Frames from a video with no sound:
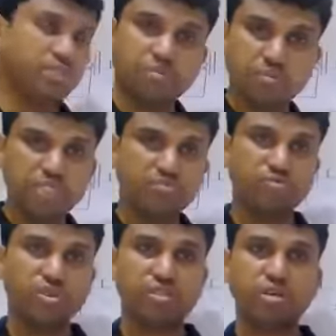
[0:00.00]
That means
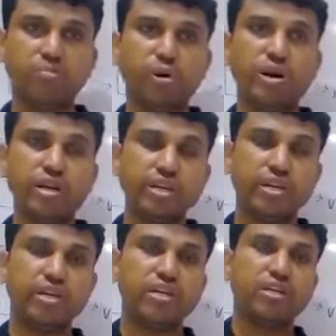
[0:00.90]
where the body